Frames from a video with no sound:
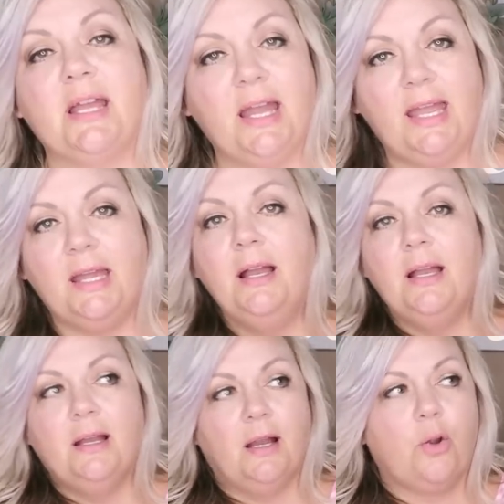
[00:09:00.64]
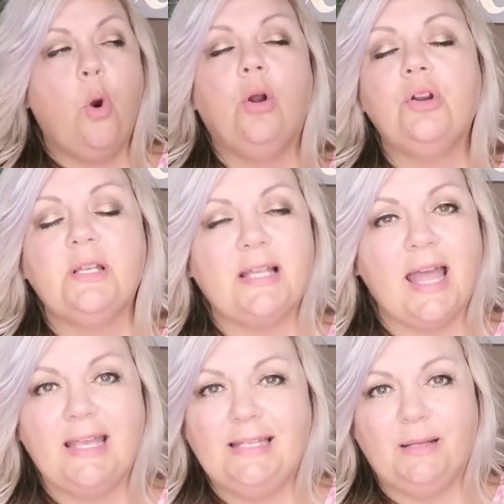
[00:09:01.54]
a quarter
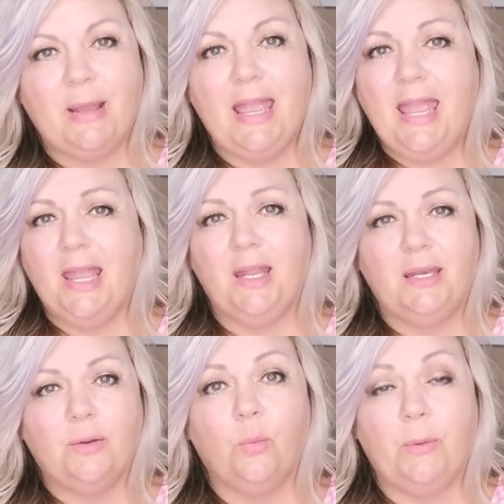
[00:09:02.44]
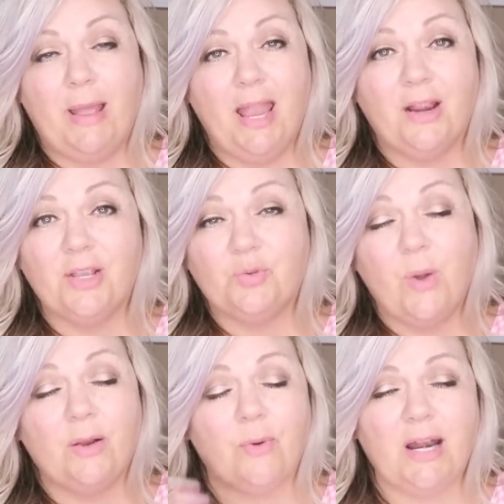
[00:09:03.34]
size in my hand when my hair is
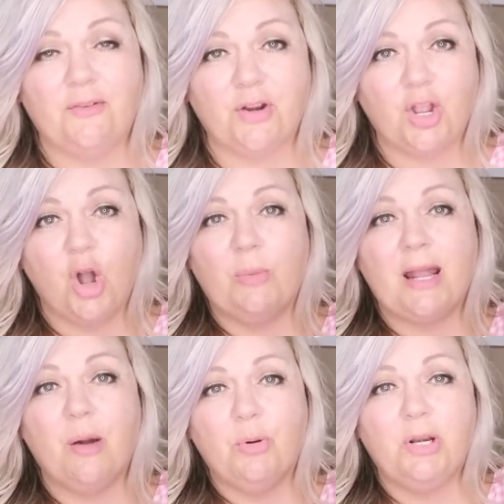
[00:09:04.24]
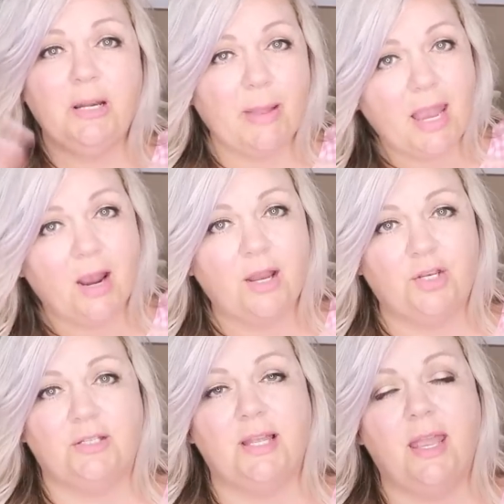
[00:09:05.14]
wet, right after I comb it out, put it in my hair, and
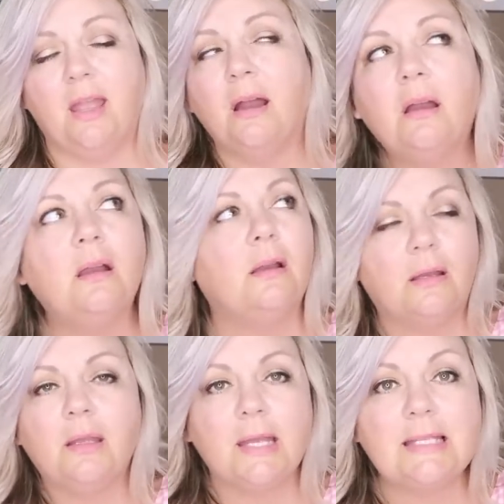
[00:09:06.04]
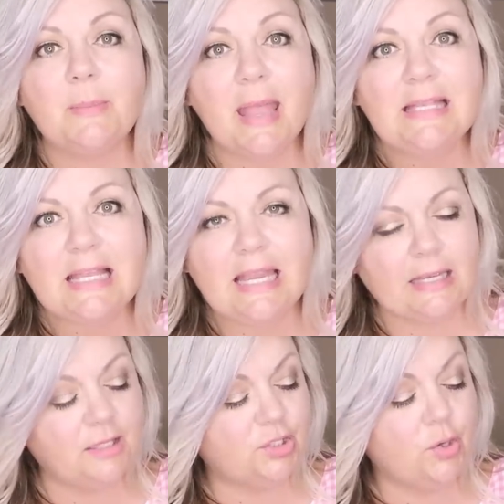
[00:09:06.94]
just like, it's
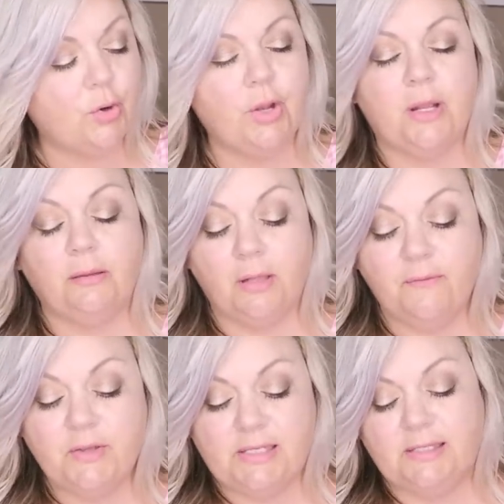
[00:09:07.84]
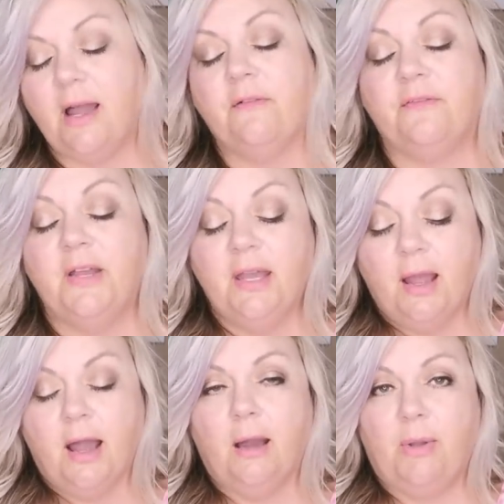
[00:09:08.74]
amazing. It's so good. Love this stuff.
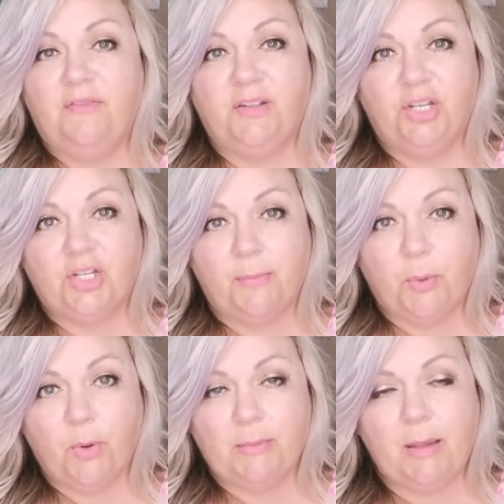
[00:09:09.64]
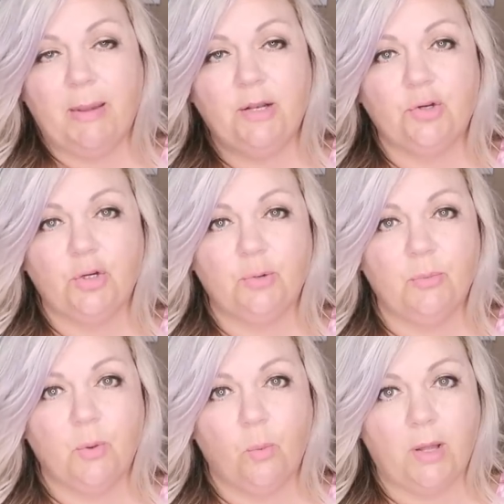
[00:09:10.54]
I finished up the one in my
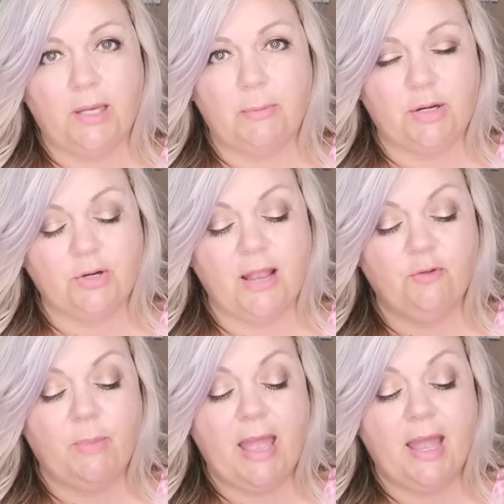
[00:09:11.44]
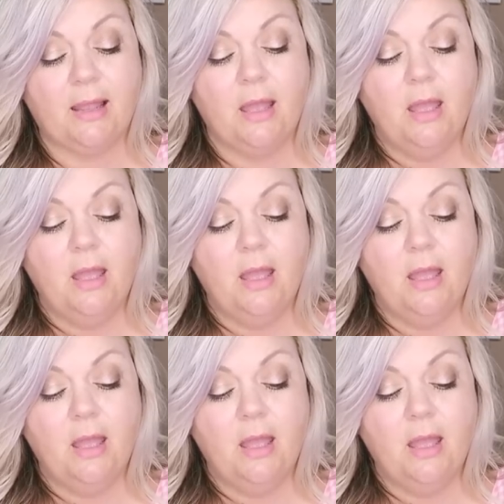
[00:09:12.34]
bedroom, one in my travel bag.